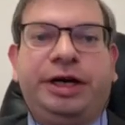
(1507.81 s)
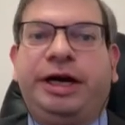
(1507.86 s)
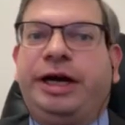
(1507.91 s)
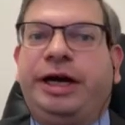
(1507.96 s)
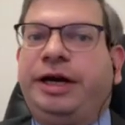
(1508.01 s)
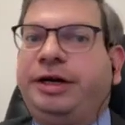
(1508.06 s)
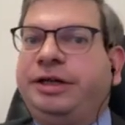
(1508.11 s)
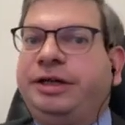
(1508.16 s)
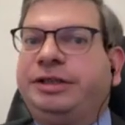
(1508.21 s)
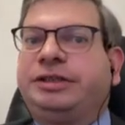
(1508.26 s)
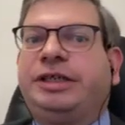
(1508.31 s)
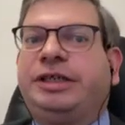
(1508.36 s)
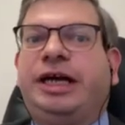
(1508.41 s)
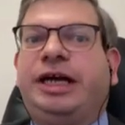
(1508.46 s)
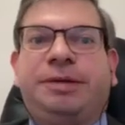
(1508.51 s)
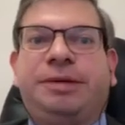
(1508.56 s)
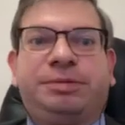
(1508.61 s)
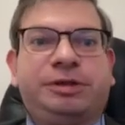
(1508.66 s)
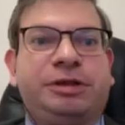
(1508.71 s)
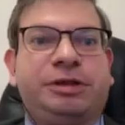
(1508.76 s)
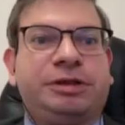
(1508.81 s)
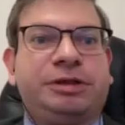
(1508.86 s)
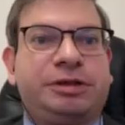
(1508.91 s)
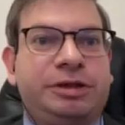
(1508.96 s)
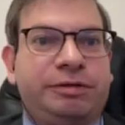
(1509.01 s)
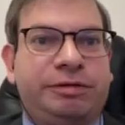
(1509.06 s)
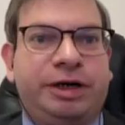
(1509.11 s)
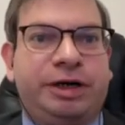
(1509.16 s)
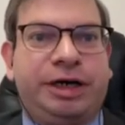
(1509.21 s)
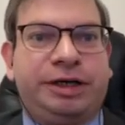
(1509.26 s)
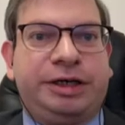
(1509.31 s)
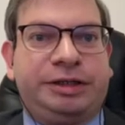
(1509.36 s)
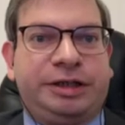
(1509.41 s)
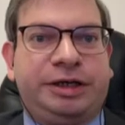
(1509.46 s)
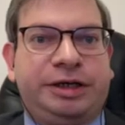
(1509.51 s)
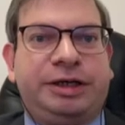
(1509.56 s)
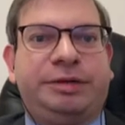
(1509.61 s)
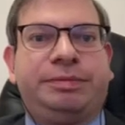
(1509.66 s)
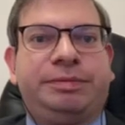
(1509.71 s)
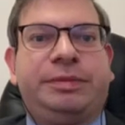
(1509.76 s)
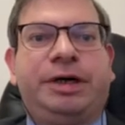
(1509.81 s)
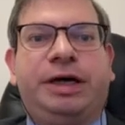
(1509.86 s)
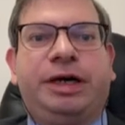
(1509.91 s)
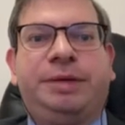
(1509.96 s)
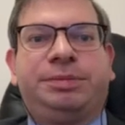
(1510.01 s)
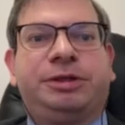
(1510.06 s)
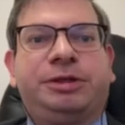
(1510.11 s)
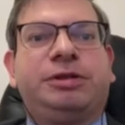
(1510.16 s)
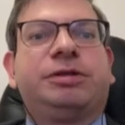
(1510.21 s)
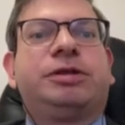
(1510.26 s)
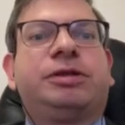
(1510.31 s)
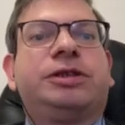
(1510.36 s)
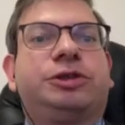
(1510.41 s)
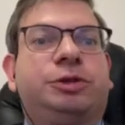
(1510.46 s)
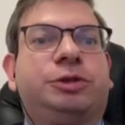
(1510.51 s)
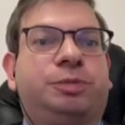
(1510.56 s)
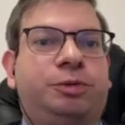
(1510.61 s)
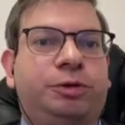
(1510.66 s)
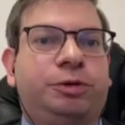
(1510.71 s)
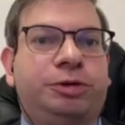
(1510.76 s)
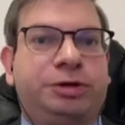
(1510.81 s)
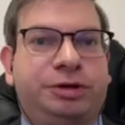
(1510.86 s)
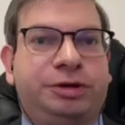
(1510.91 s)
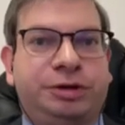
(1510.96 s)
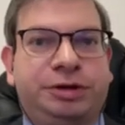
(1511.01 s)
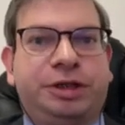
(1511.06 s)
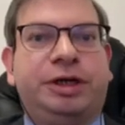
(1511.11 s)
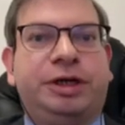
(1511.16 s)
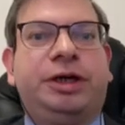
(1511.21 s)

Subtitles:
And it's absolutely right. I am absolutely supported.